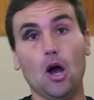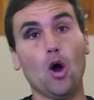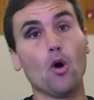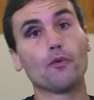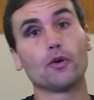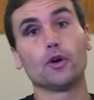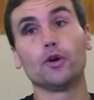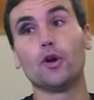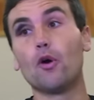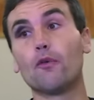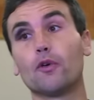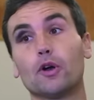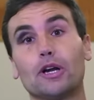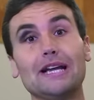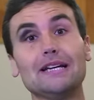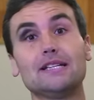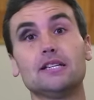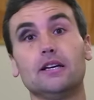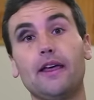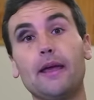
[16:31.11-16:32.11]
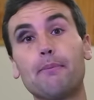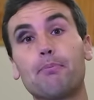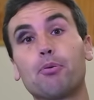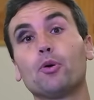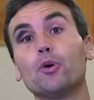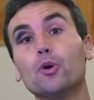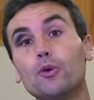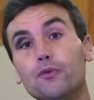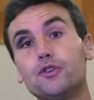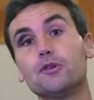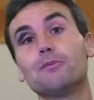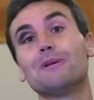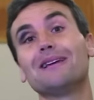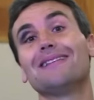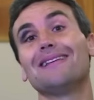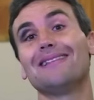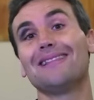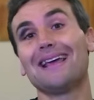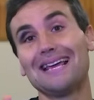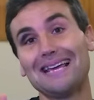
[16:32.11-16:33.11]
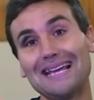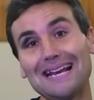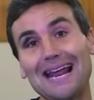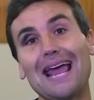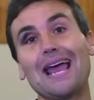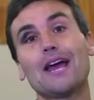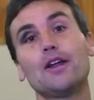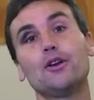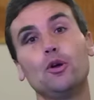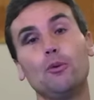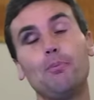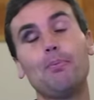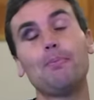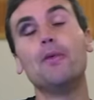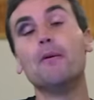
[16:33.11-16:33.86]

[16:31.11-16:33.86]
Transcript: over and over again until they prove to me that they can handle